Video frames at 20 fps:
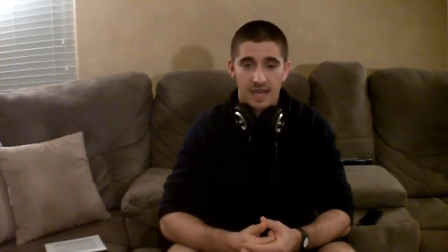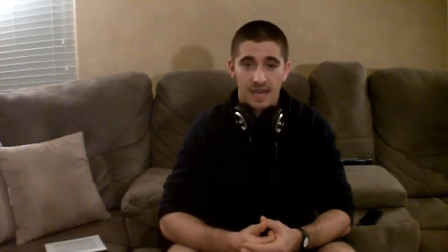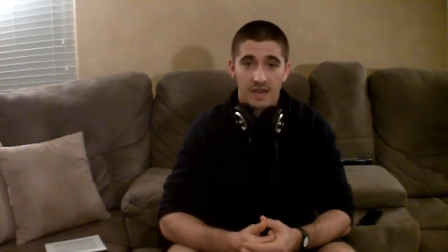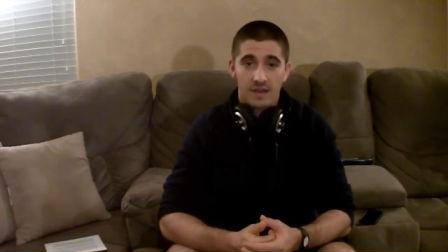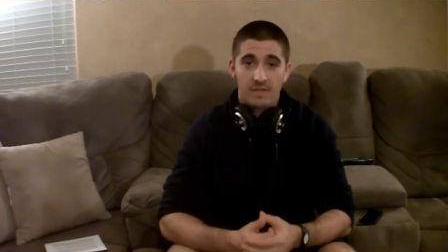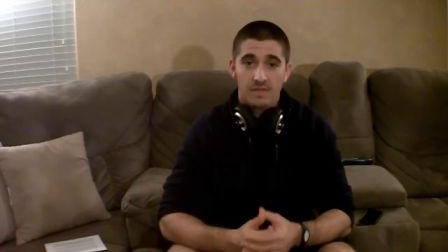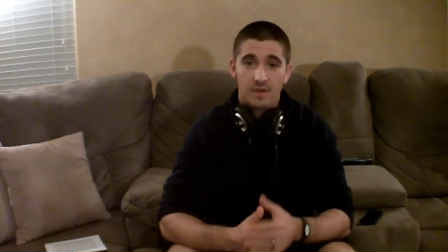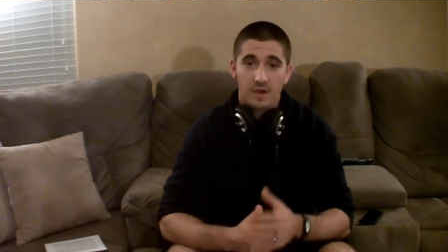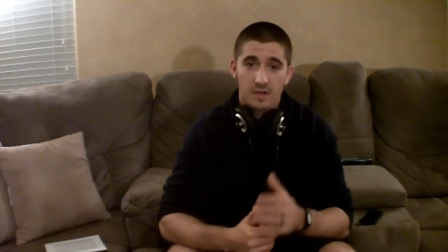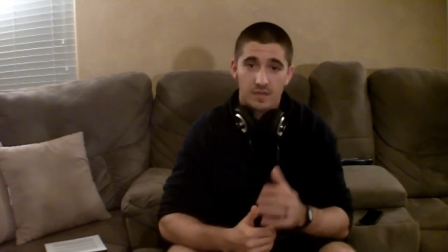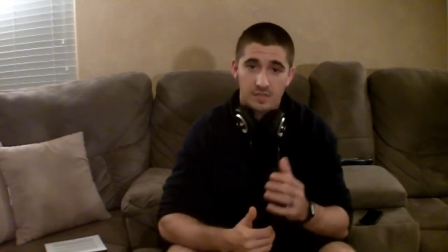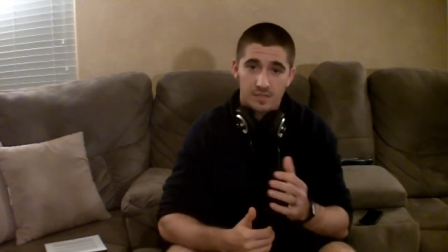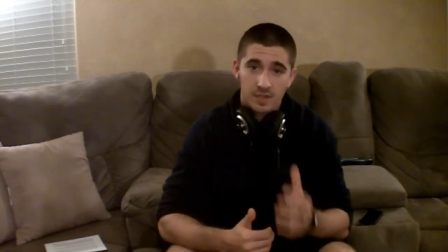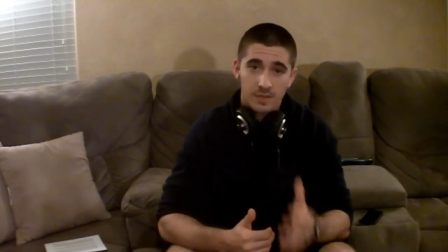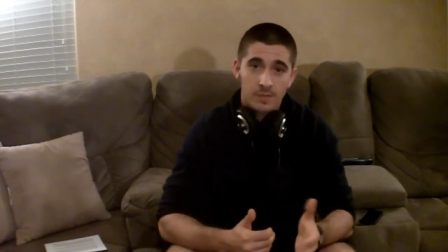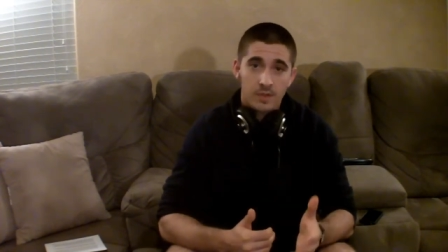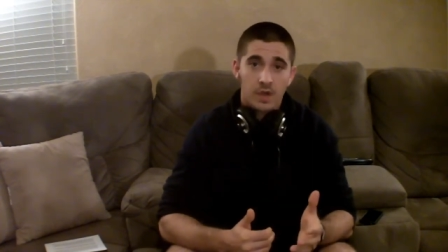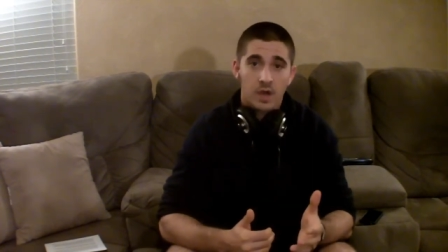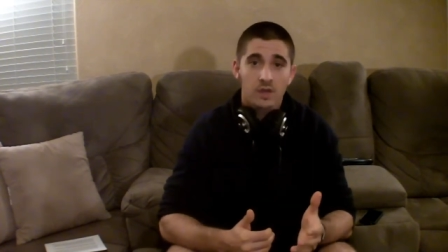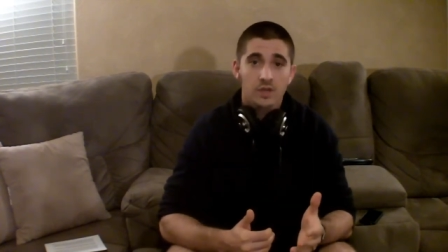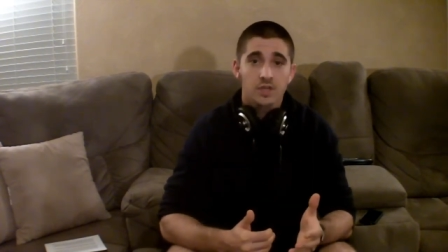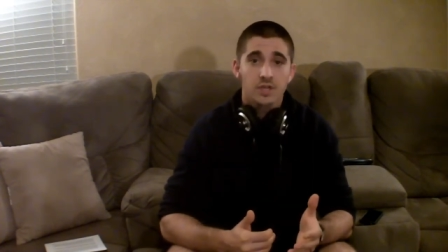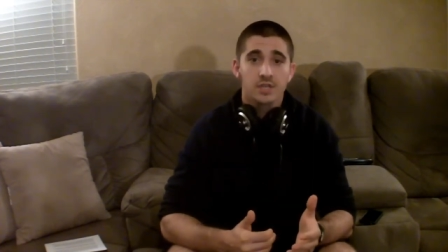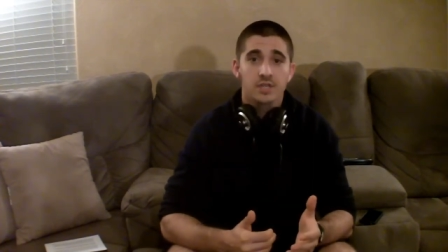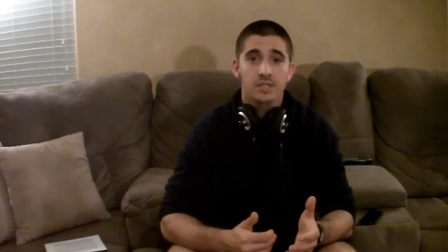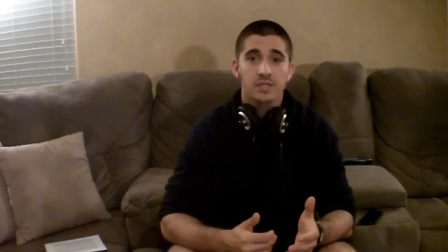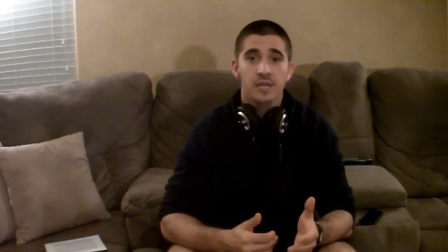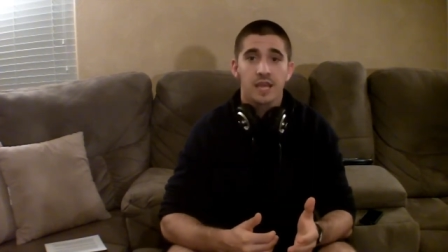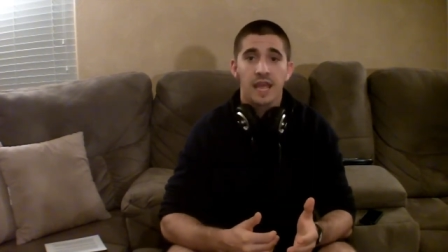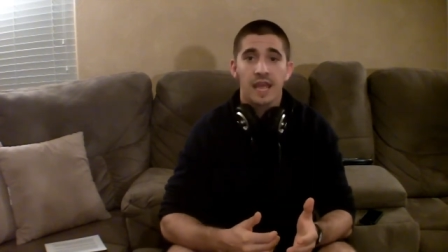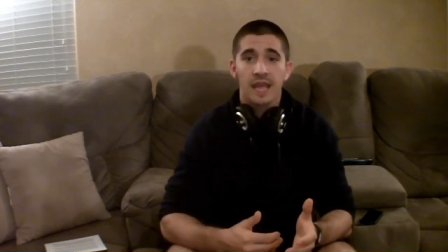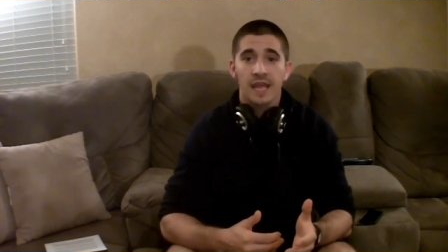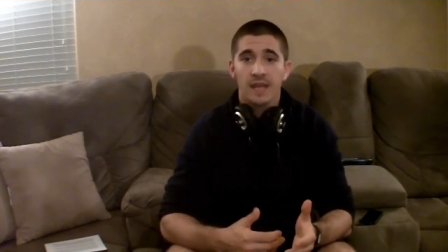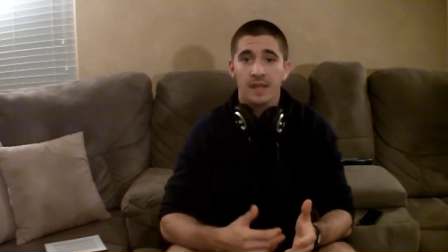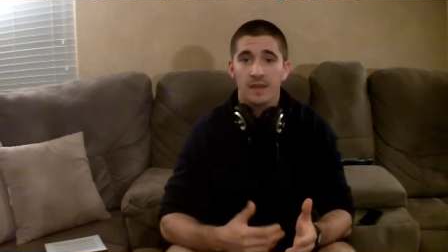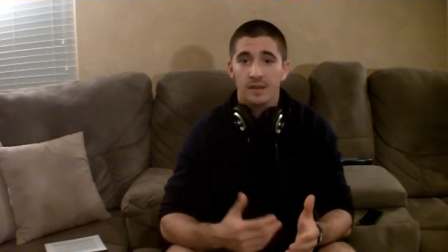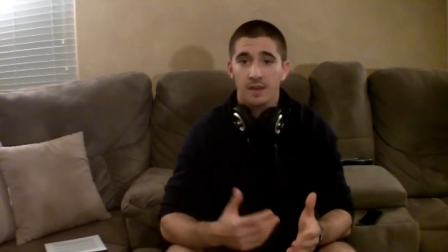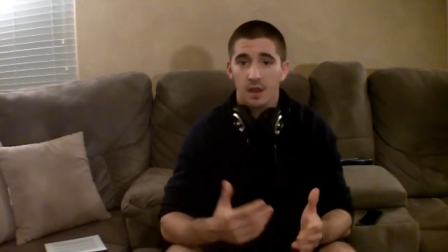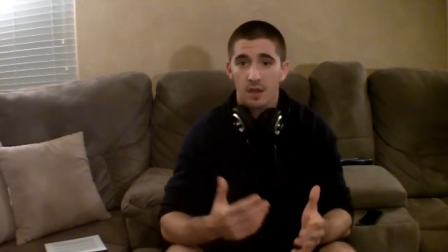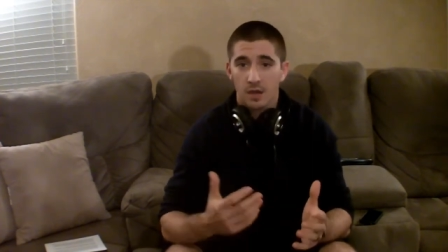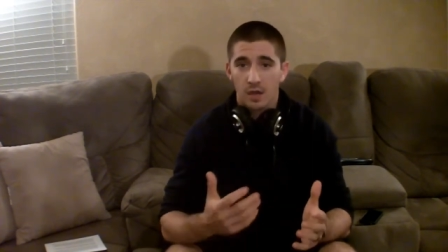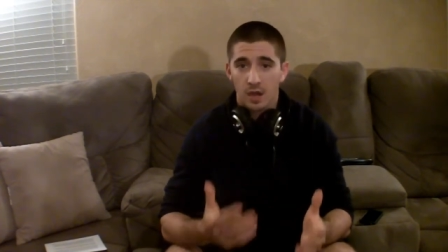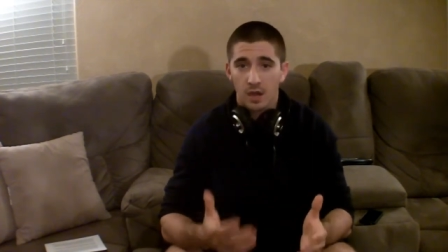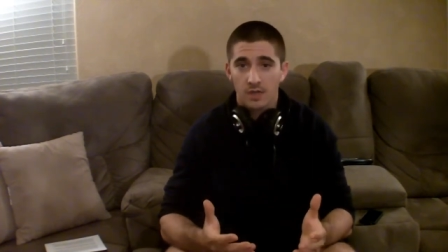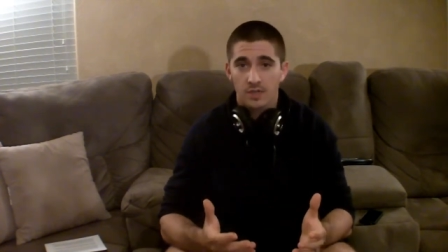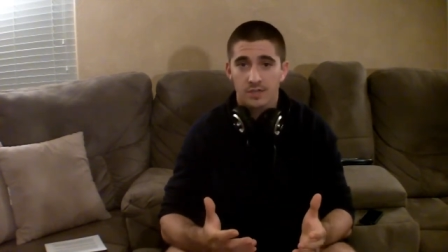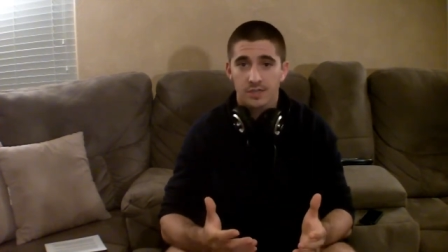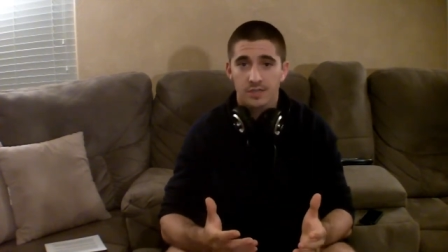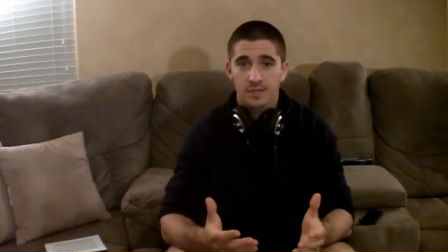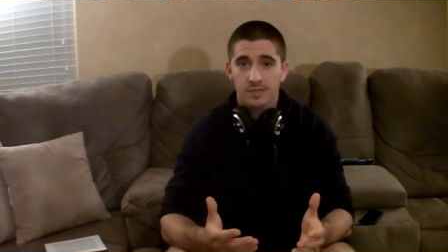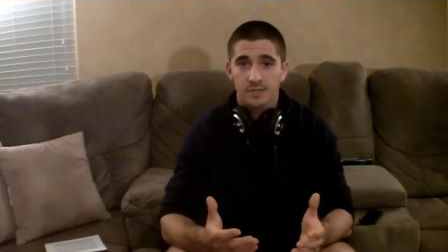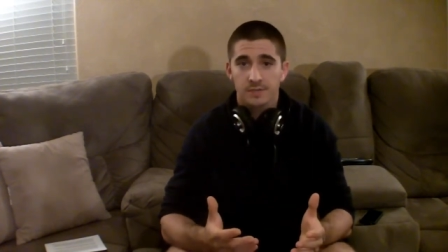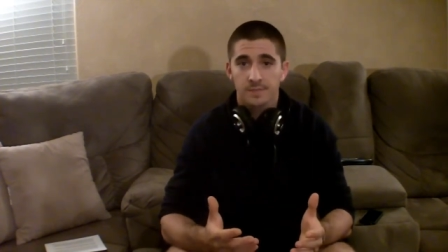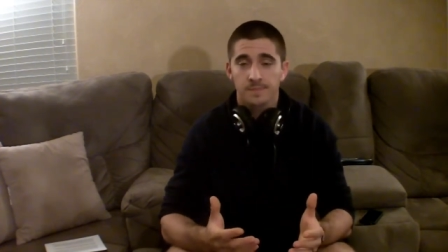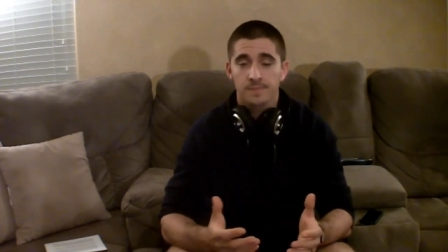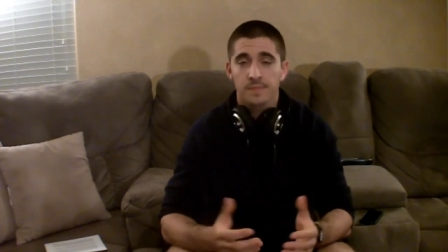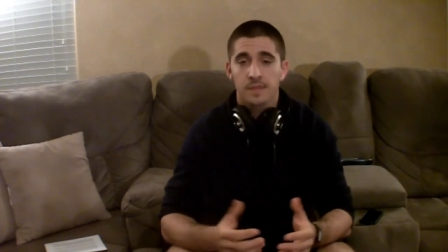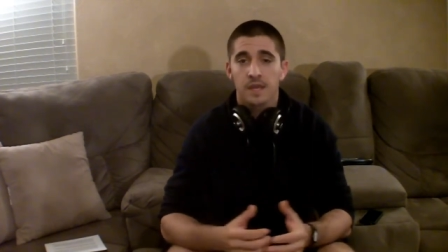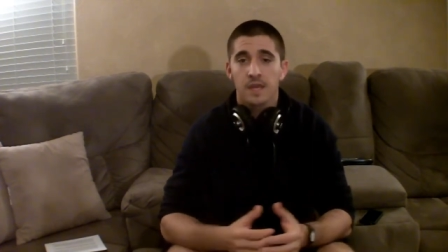have a subconscious and a conscious.